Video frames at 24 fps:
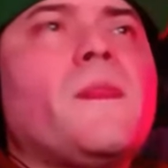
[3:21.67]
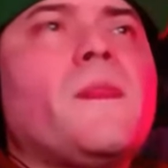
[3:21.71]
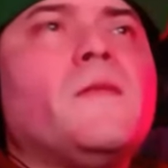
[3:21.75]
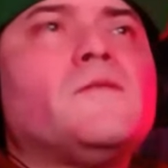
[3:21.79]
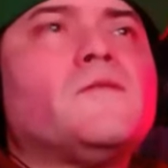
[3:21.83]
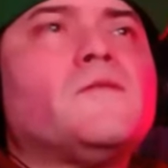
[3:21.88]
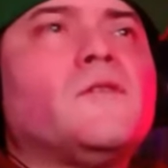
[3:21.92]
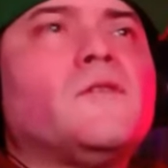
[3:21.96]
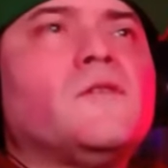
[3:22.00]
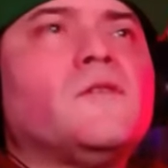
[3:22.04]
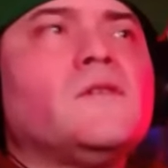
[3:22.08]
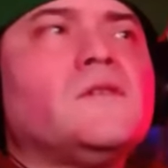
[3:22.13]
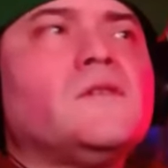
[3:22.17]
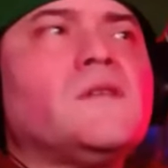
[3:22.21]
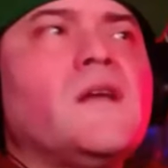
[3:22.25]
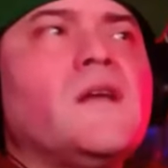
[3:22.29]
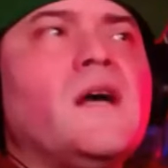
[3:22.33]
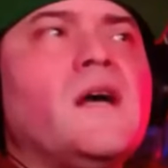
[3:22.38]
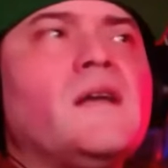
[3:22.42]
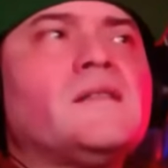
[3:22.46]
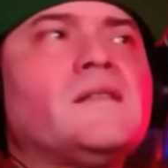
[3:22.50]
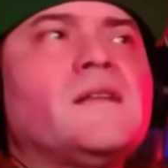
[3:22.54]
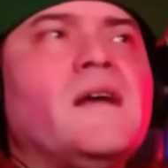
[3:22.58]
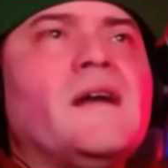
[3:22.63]
So these
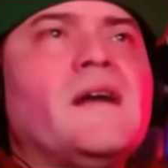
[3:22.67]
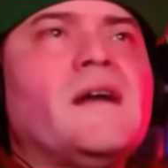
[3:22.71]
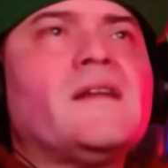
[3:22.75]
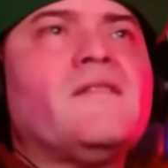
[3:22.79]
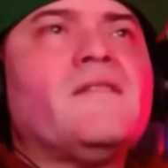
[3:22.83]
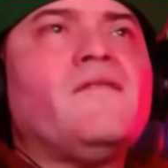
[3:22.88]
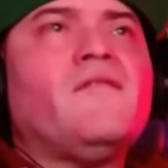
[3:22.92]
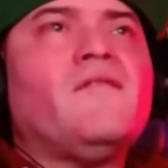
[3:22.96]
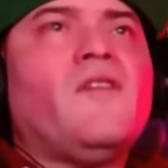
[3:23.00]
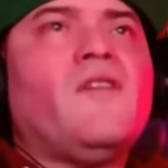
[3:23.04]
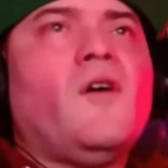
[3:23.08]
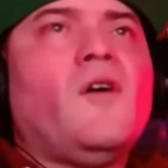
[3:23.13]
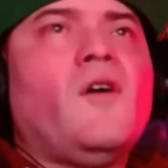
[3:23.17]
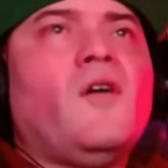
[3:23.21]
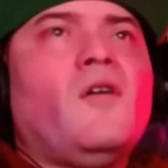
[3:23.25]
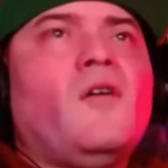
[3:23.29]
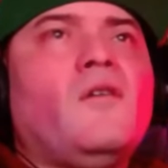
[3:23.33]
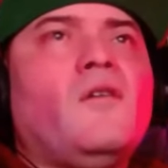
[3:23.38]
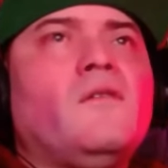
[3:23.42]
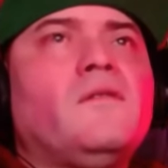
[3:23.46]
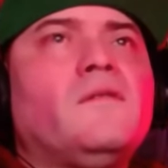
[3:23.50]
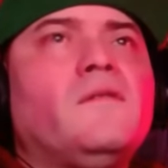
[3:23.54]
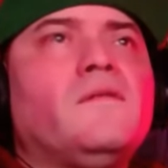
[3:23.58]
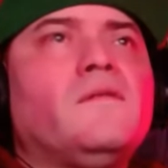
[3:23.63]
guys got
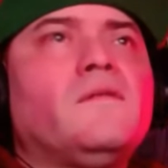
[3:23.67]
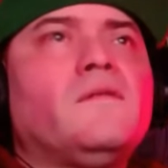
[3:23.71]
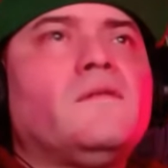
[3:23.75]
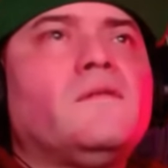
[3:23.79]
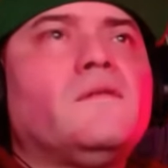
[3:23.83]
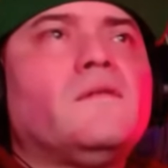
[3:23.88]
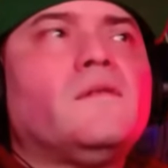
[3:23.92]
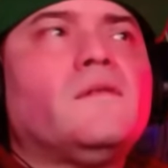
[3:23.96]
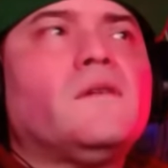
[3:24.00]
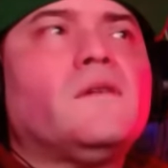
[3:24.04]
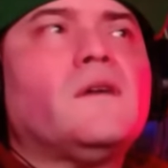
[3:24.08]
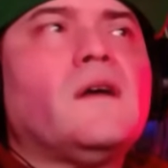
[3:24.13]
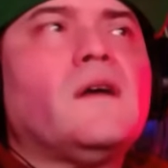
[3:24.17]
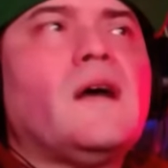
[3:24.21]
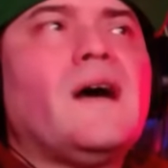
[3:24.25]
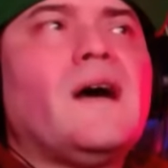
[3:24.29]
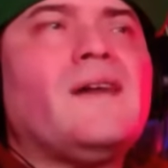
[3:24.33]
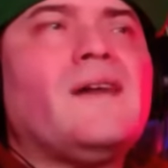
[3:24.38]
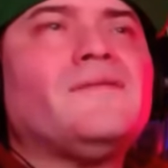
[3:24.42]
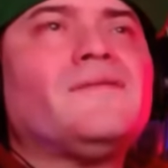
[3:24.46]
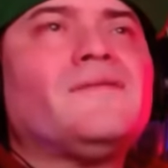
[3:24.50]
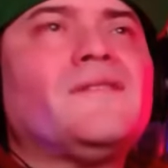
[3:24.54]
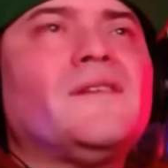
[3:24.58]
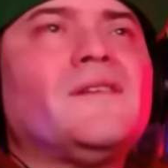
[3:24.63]
involved
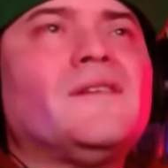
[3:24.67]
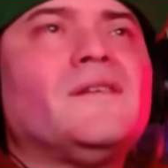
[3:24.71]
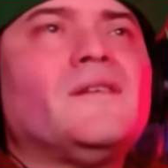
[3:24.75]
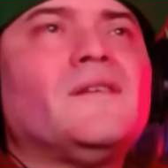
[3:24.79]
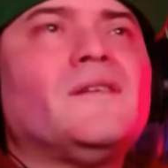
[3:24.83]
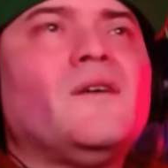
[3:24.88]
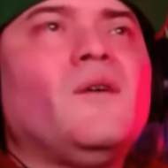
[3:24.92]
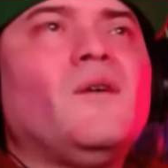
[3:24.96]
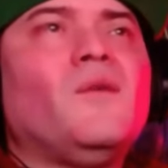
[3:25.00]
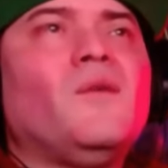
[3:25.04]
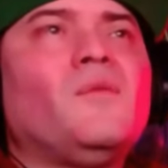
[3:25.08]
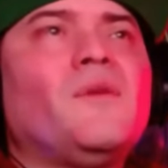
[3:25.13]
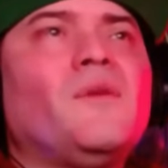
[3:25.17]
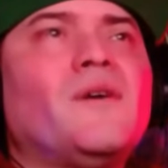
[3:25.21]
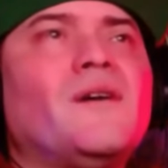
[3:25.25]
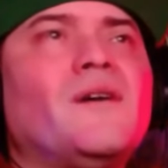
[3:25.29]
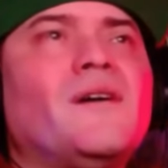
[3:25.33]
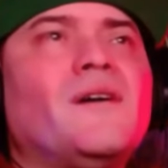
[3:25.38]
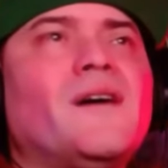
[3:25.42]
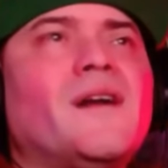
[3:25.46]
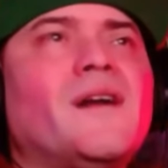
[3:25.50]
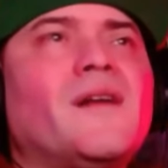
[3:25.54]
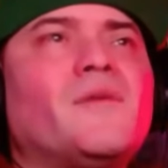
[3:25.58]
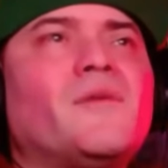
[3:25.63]
after
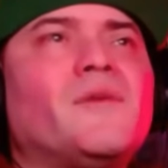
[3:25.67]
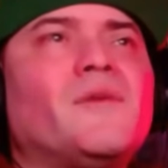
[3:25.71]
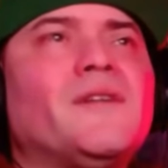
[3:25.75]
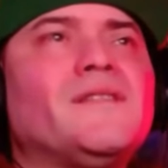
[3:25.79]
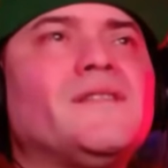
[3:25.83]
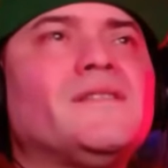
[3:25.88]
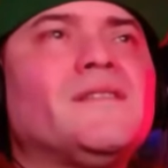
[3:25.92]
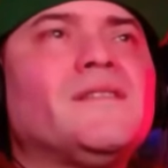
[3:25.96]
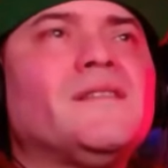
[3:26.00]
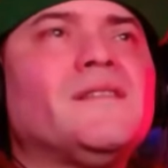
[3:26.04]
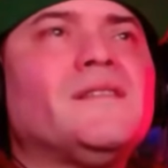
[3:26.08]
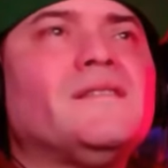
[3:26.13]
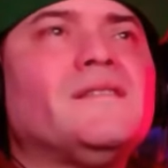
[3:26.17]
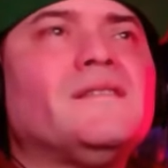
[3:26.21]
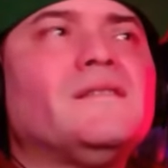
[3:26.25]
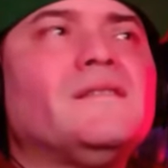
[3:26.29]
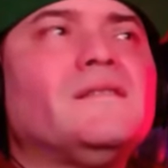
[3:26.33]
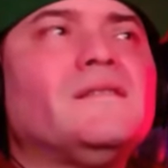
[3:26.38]
Kohlberger got arrested?